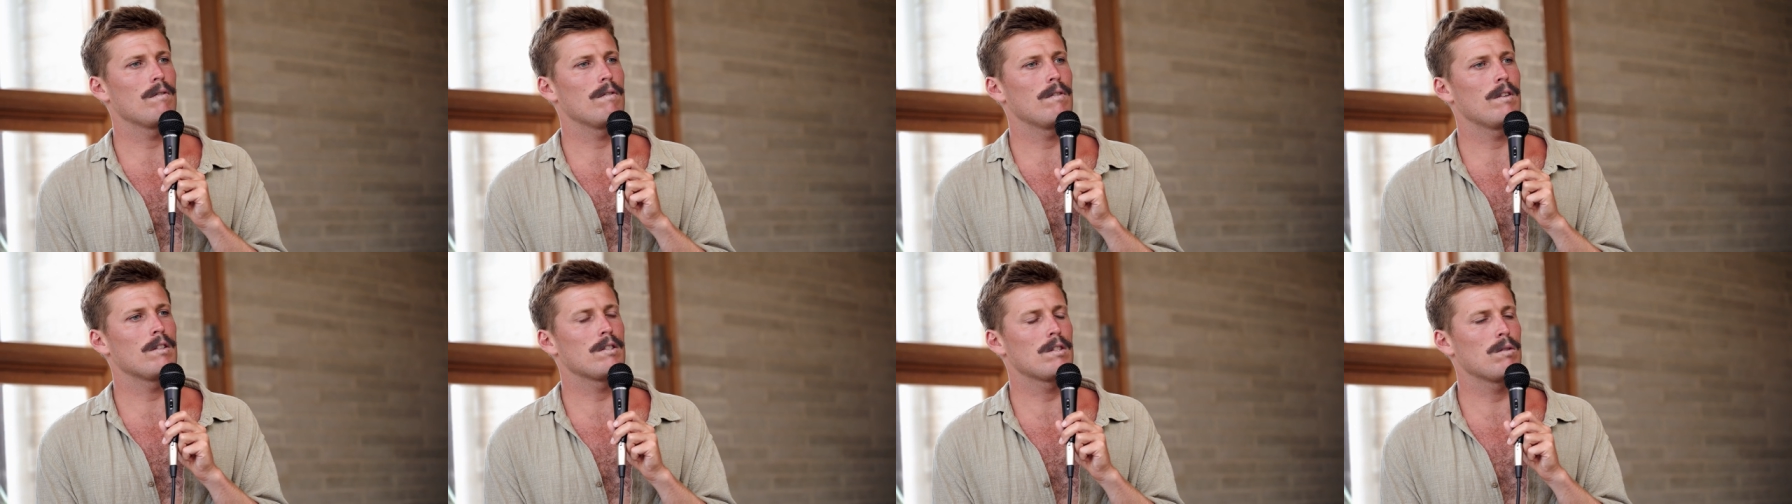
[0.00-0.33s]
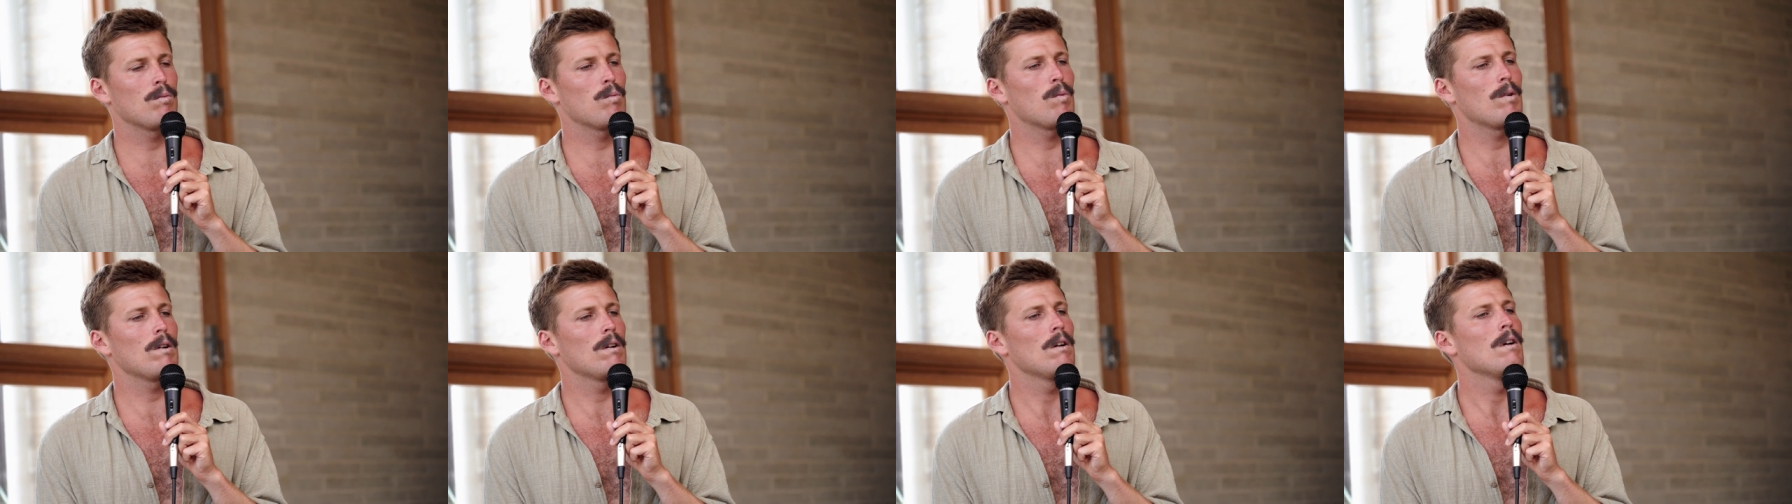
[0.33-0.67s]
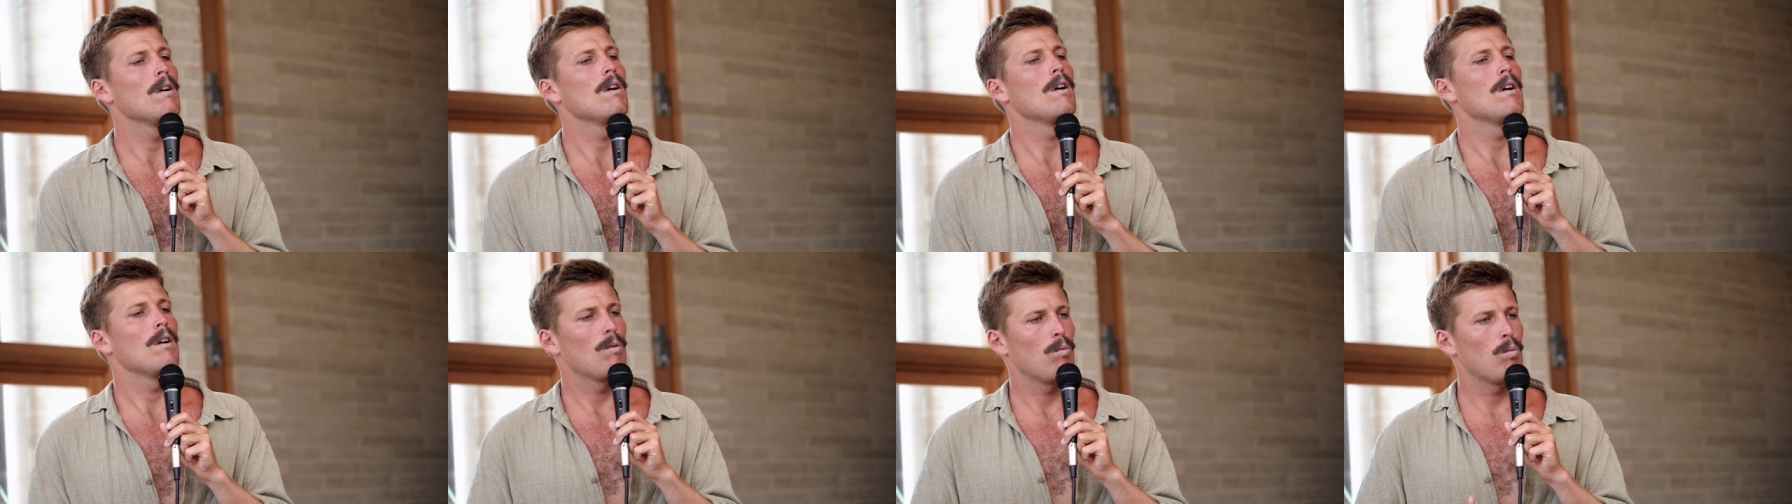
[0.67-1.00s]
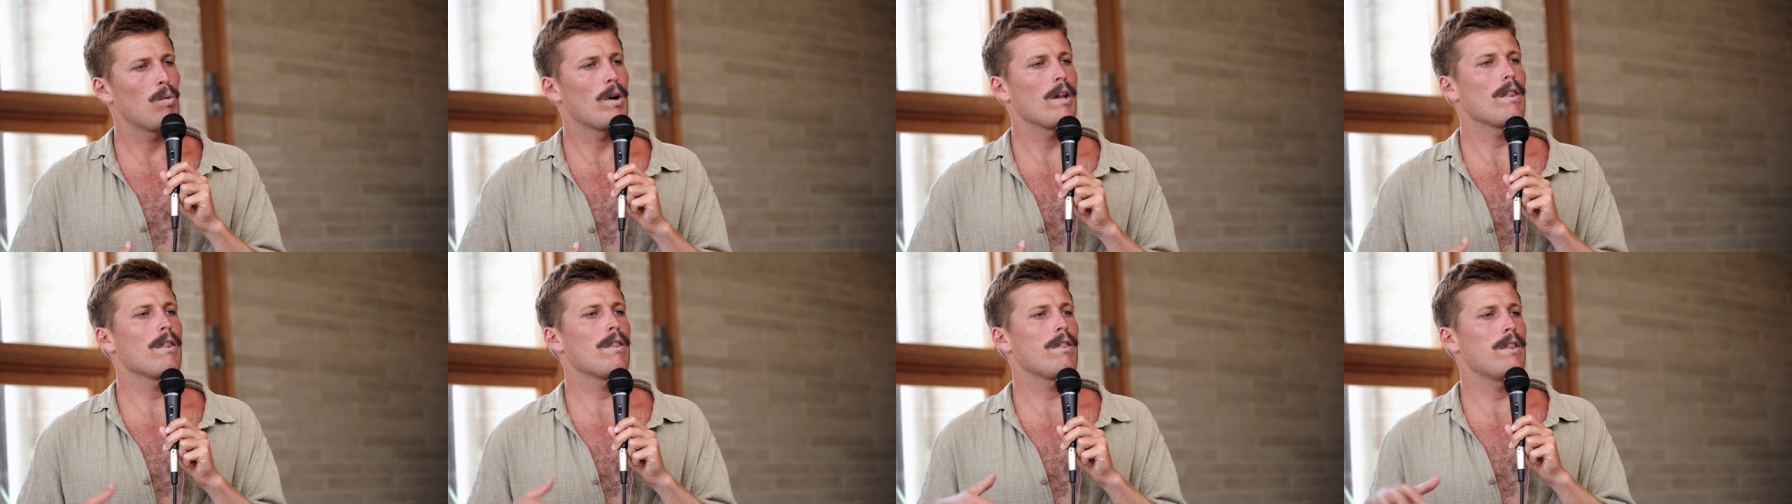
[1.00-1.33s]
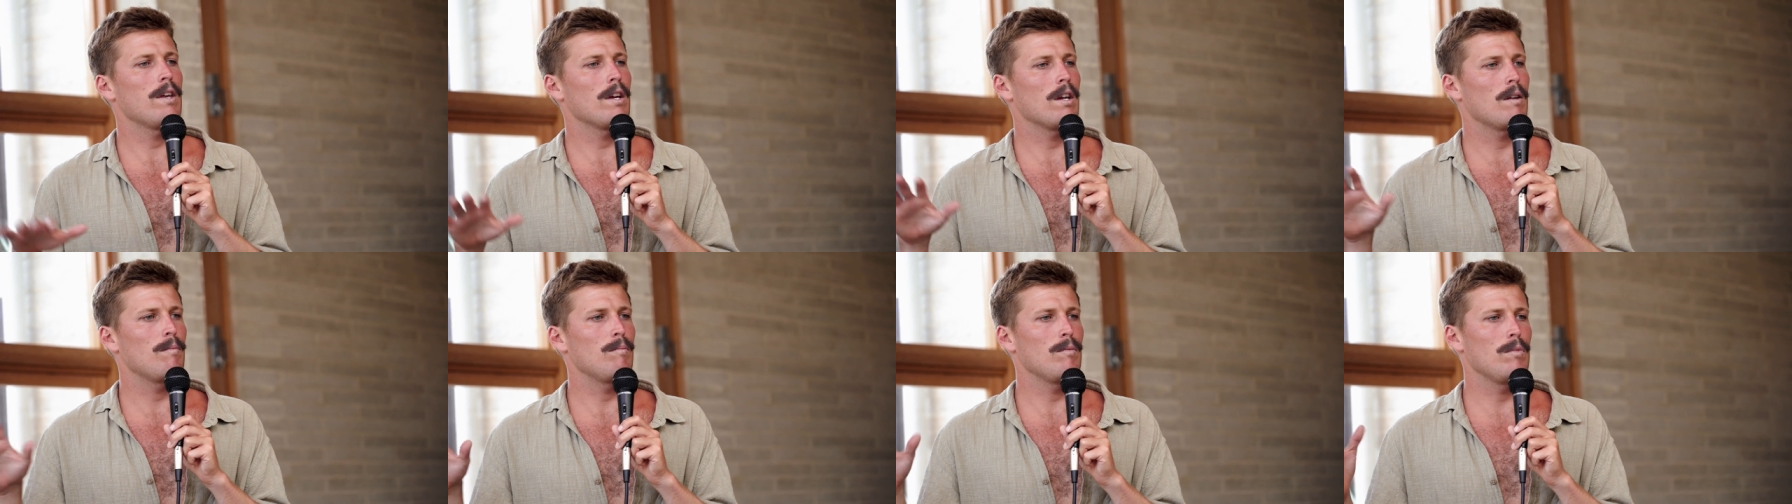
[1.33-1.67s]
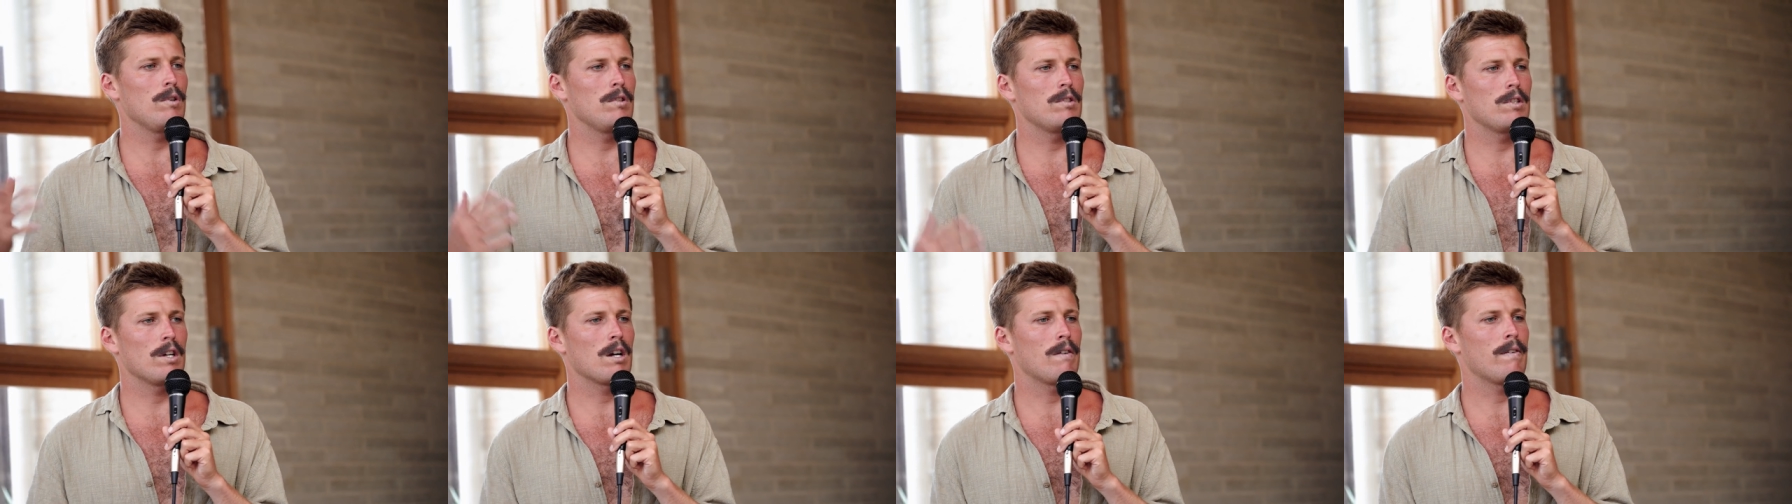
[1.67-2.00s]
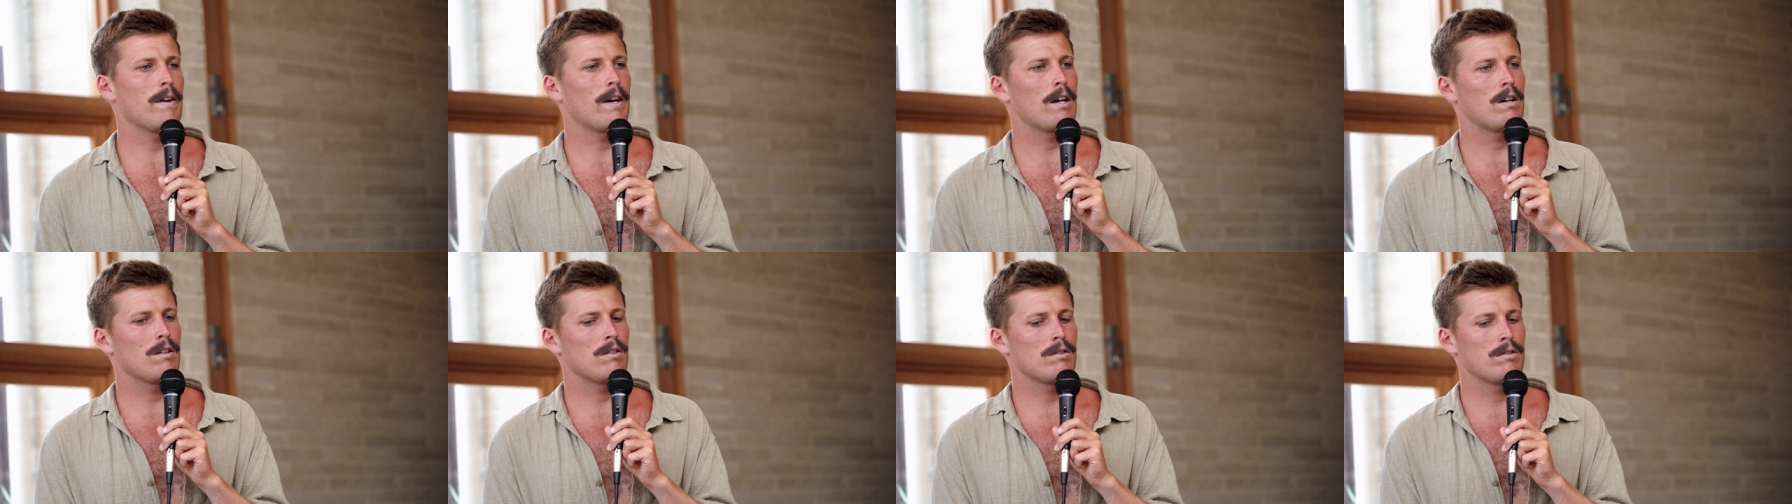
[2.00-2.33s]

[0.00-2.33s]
this the one thing in music I've had